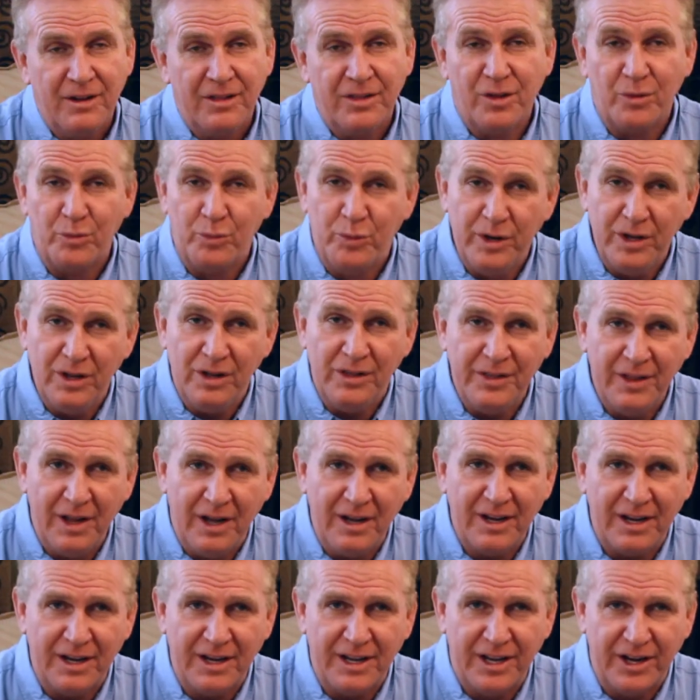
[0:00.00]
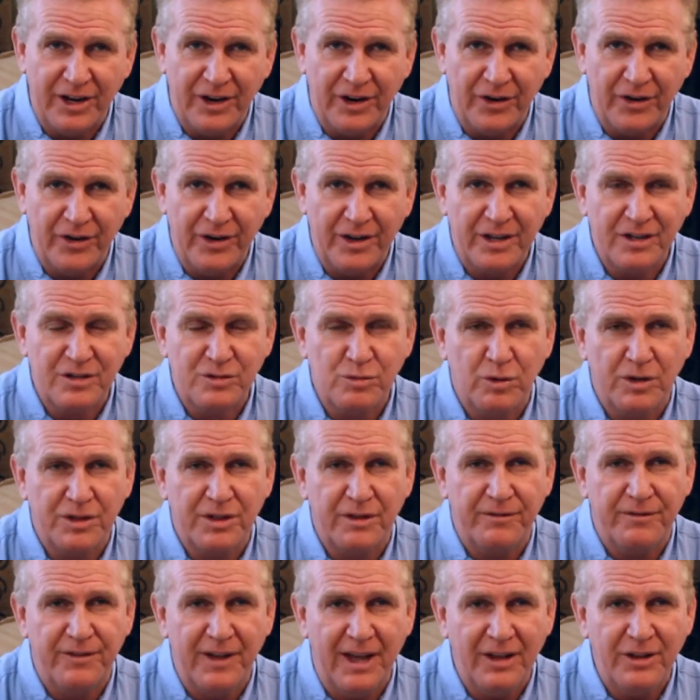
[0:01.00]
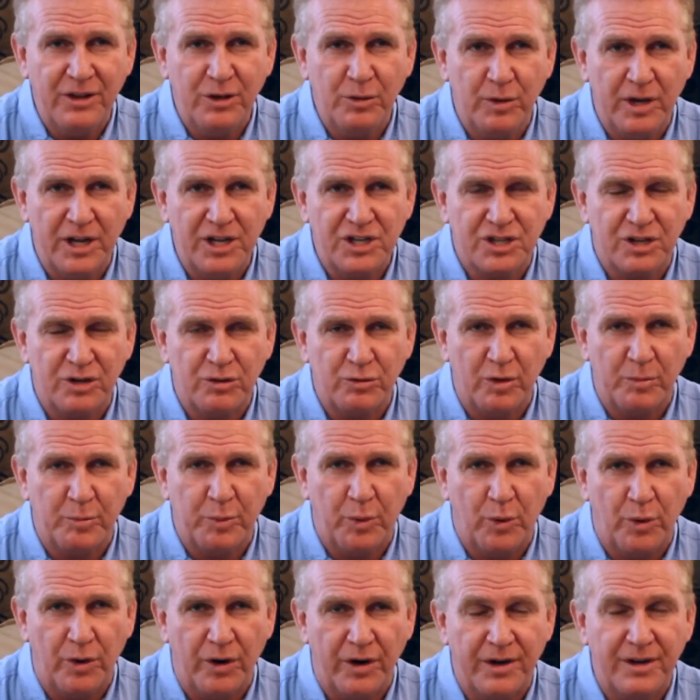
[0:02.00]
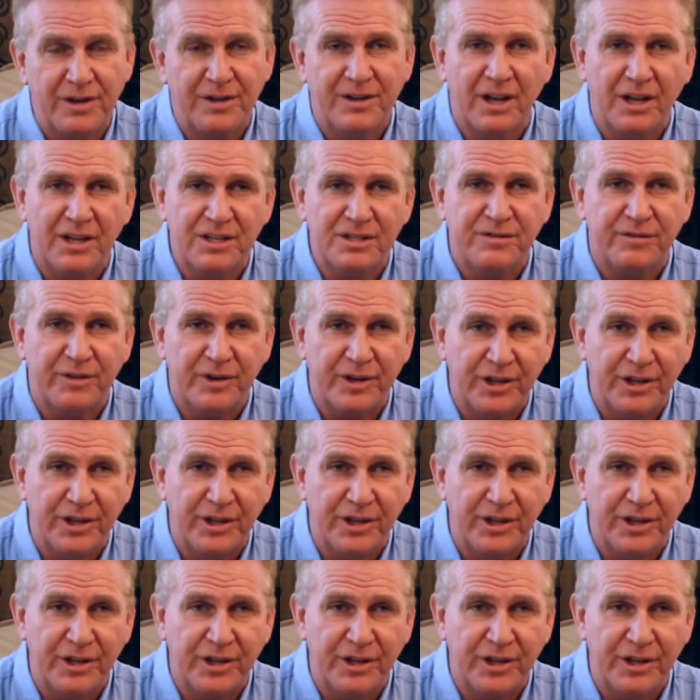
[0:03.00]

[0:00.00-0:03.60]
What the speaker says: The real nugget here is what the valuation report does for